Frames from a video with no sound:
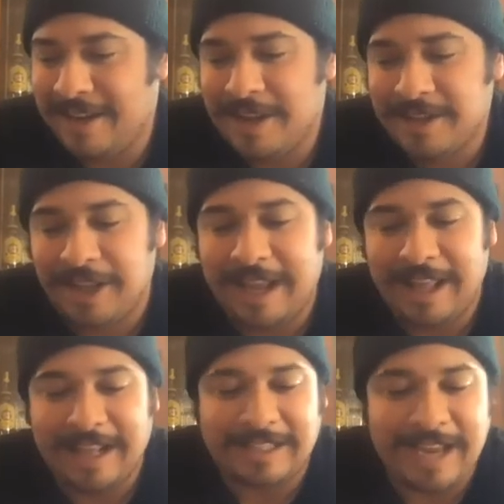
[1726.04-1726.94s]
So
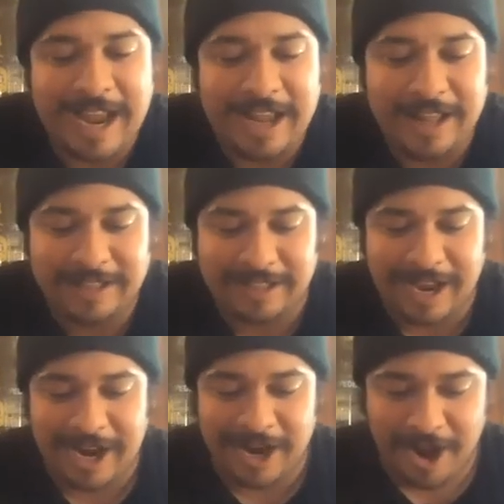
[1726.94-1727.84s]
let's say,
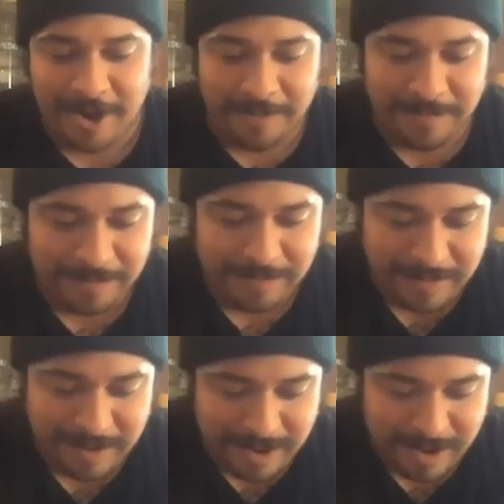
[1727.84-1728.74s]
you know,
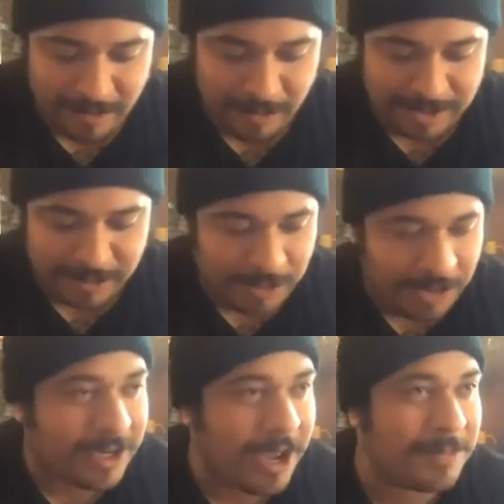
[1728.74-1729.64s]
once the
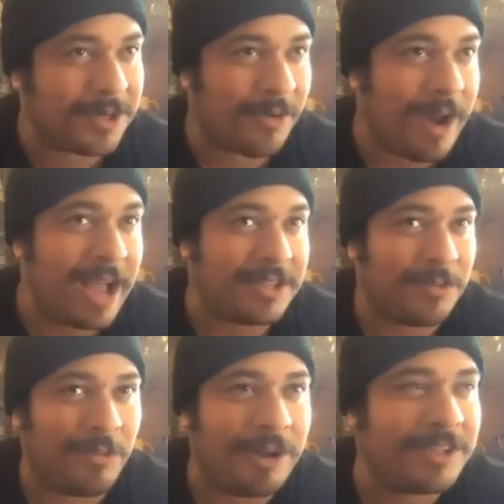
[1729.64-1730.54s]
world comes correct,
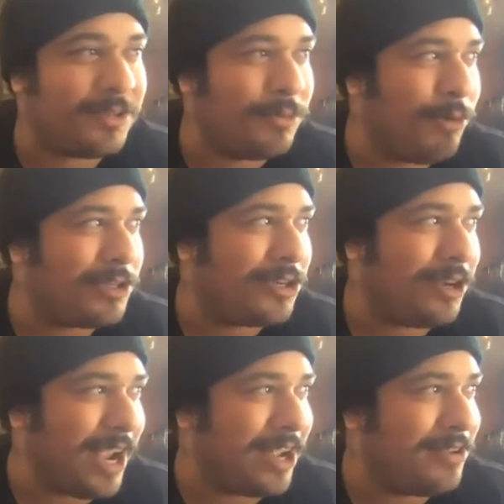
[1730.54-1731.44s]
what's
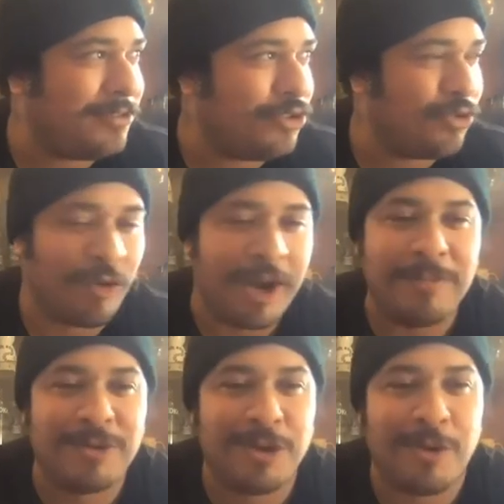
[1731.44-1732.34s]
your, like,
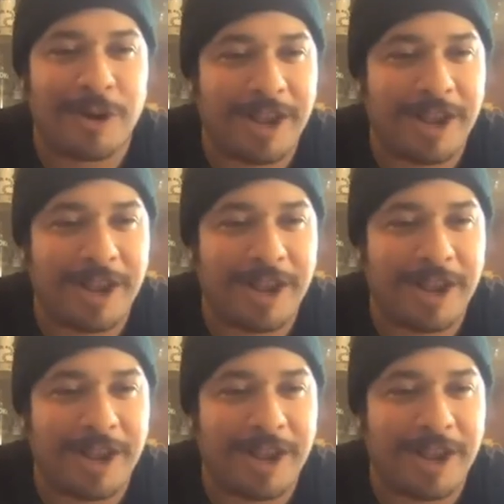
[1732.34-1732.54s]
dream tour?